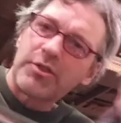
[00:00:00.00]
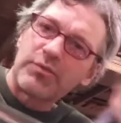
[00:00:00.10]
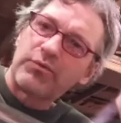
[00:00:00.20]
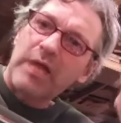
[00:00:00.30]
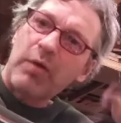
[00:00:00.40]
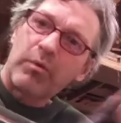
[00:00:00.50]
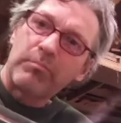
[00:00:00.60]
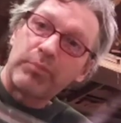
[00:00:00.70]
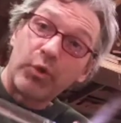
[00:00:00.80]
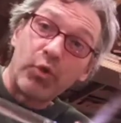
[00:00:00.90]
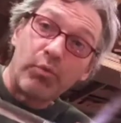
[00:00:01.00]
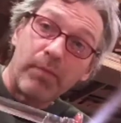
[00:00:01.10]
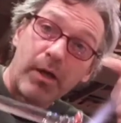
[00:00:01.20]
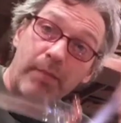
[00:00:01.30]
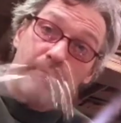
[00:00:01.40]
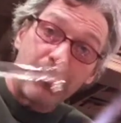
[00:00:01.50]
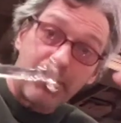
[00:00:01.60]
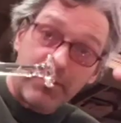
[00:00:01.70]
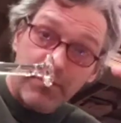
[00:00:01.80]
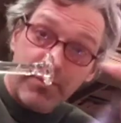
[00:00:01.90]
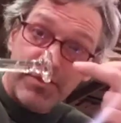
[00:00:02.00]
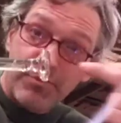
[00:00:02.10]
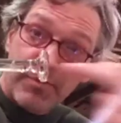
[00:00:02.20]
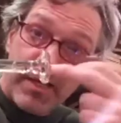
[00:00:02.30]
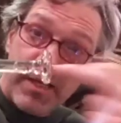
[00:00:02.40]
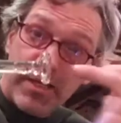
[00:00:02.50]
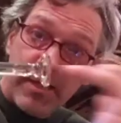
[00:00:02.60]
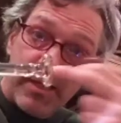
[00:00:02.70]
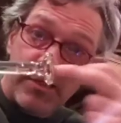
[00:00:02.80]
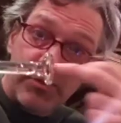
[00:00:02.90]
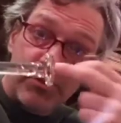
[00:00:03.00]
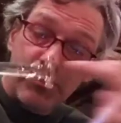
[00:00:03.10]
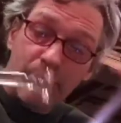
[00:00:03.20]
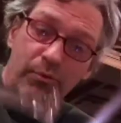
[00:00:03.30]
this flower bloom up this way into